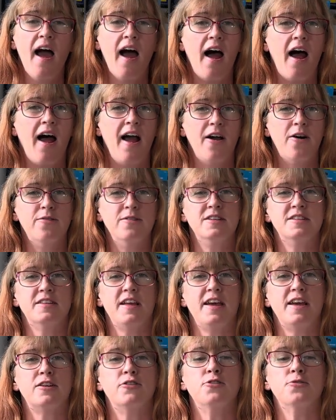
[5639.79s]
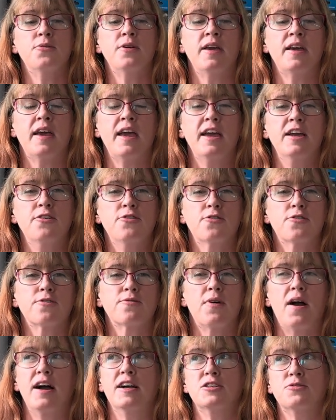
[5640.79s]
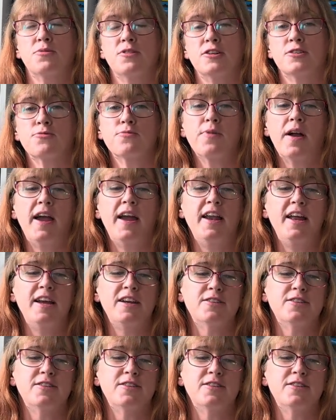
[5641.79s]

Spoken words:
I always like doing indoor rides when it's raining.